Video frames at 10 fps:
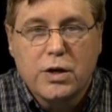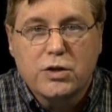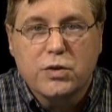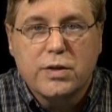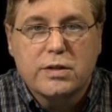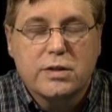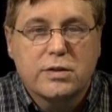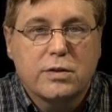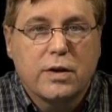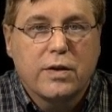So this
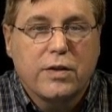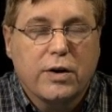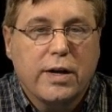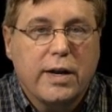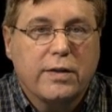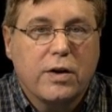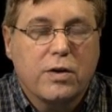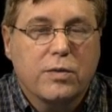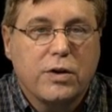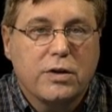is, they're getting
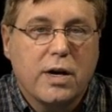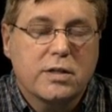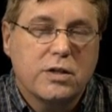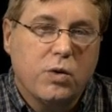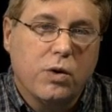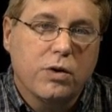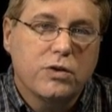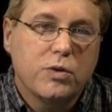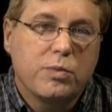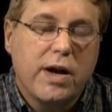their ducks in order
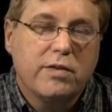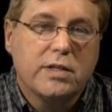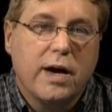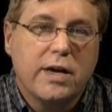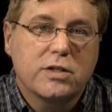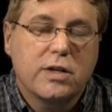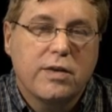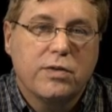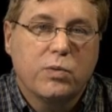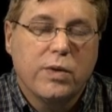to privatize
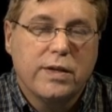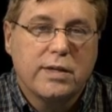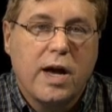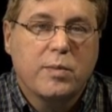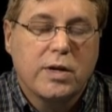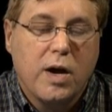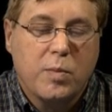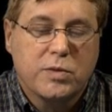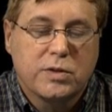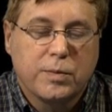when the time
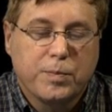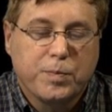comes.